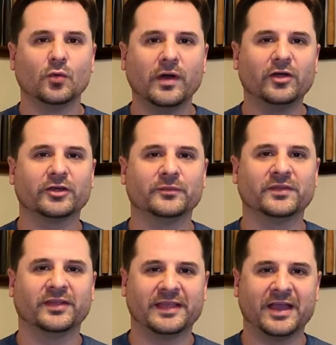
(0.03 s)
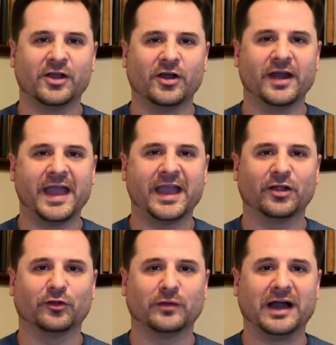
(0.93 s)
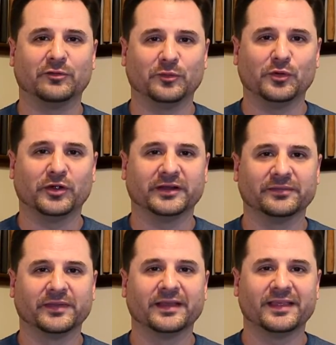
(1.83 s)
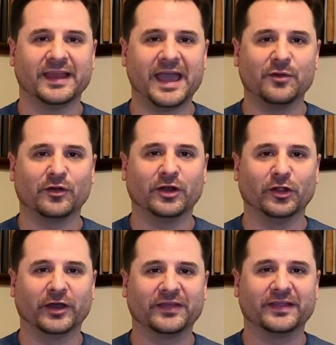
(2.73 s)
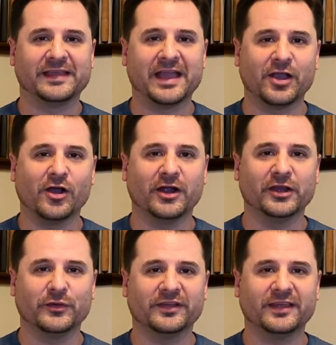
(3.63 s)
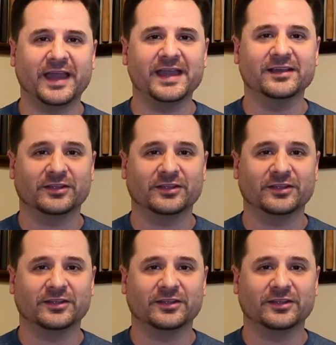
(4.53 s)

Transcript: Welcome to the Tenkara Angler Rod Report. Today we're going to look at the Tenkara USA